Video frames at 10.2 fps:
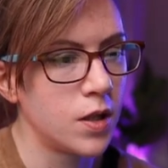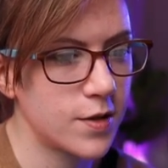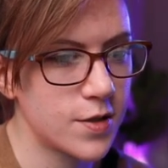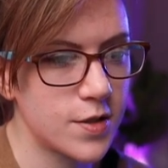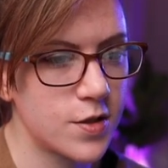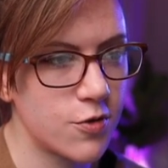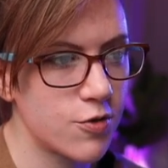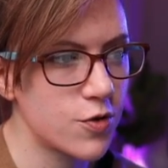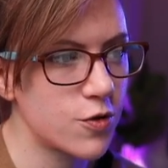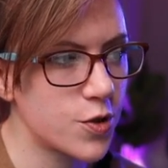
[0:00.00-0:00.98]
This is a
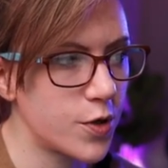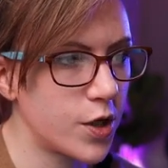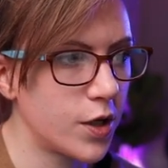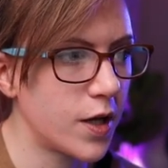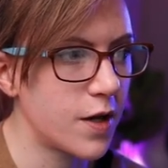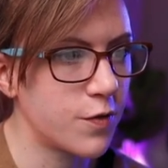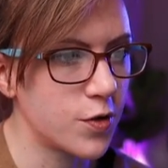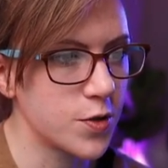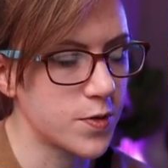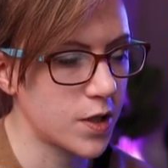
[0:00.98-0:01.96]
resource where you can get
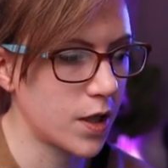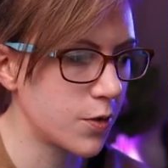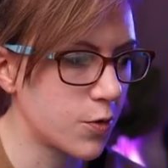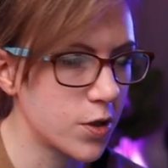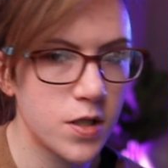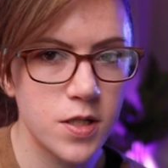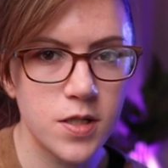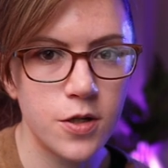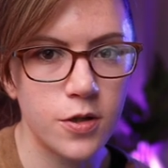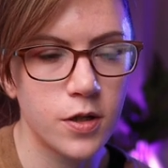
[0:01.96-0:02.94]
fonts, which I kind of wanted to
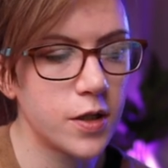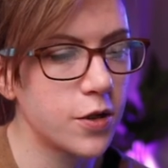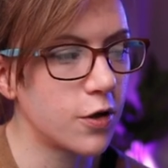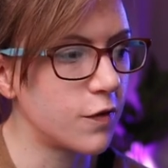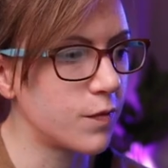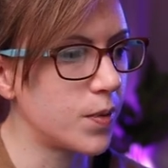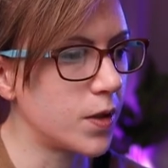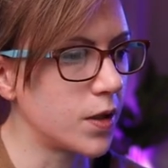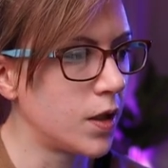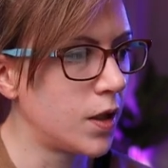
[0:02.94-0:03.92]
steer clear of,
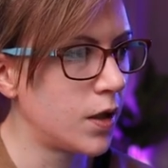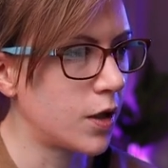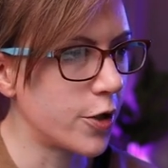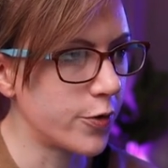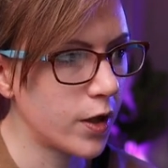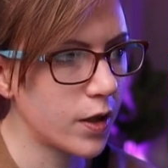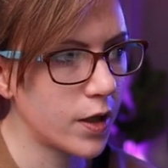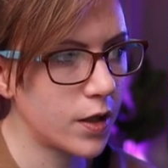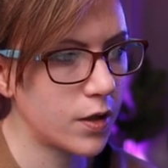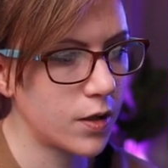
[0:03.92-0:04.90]
but I really
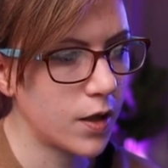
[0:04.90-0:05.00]
like